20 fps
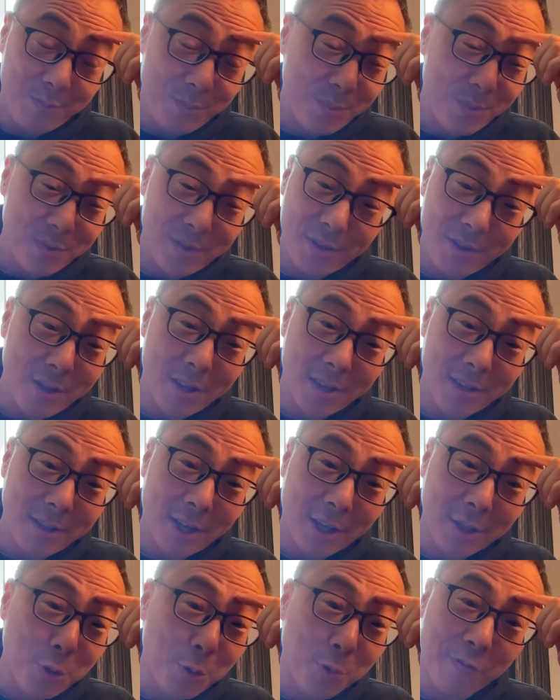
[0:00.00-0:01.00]

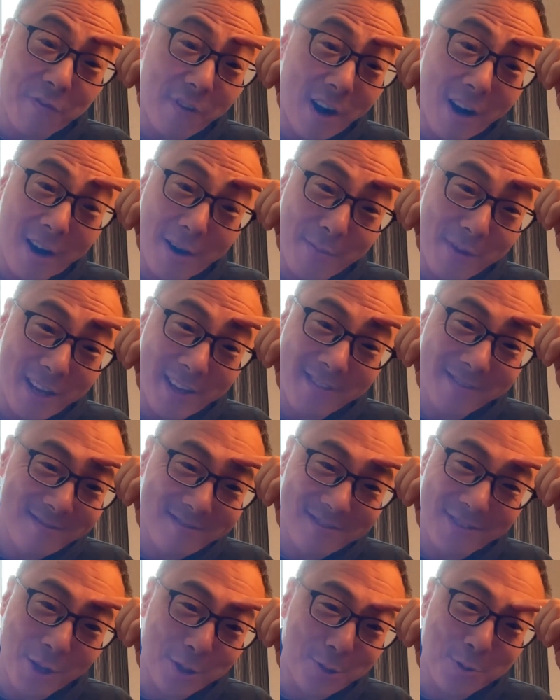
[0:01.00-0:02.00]
not too far, man.
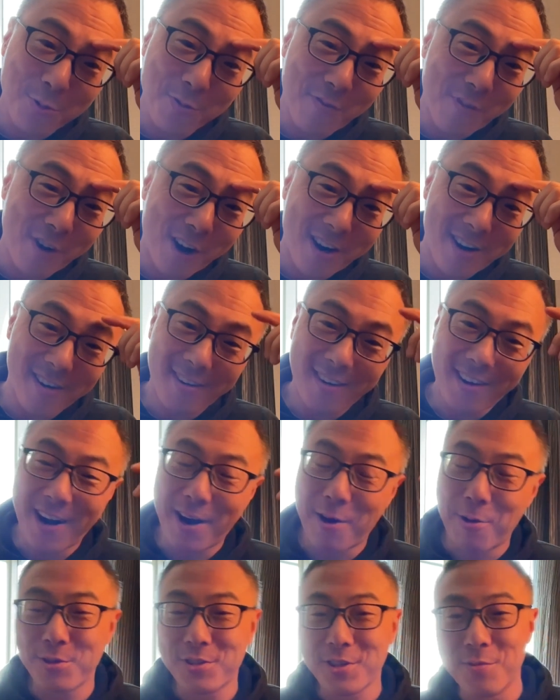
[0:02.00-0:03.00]
Not too far.
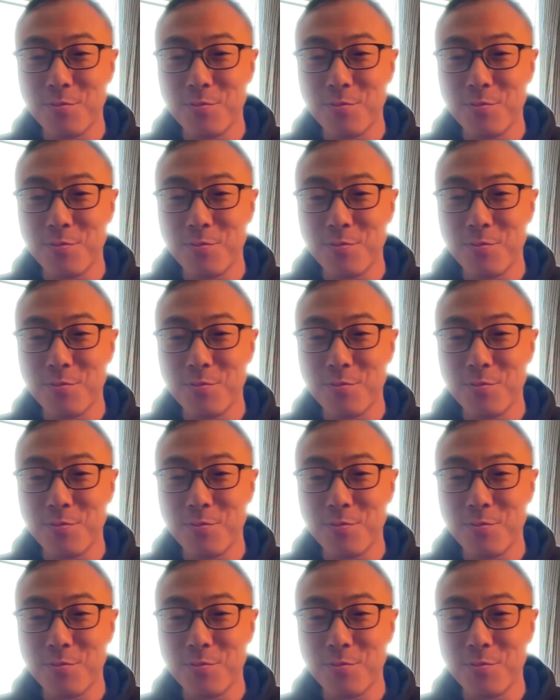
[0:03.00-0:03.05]
I would say